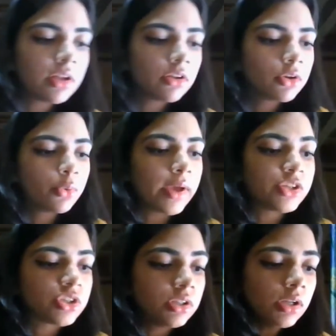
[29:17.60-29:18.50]
read out the
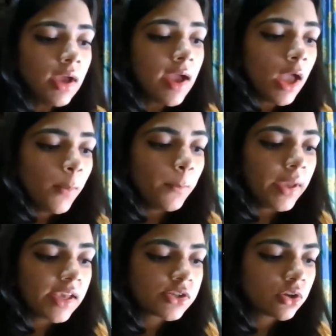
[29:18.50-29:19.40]
question.
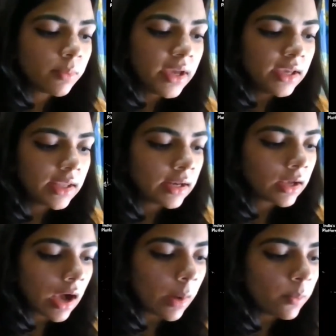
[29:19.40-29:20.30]
Based on my
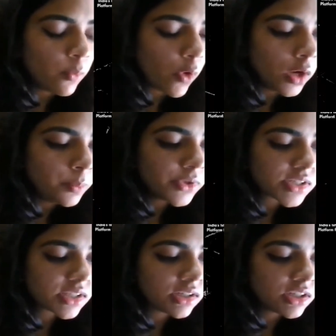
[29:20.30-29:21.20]
income, what
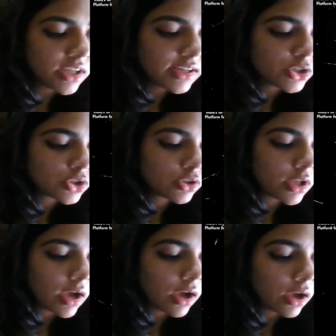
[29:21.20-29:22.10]
percentage
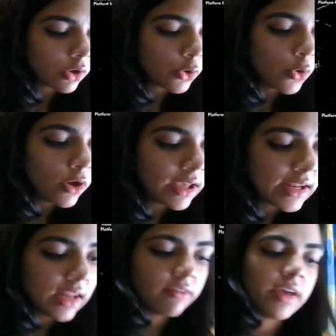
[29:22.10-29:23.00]
should go
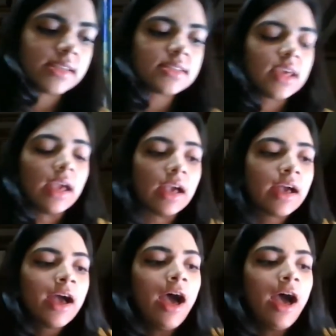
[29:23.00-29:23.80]
in investing?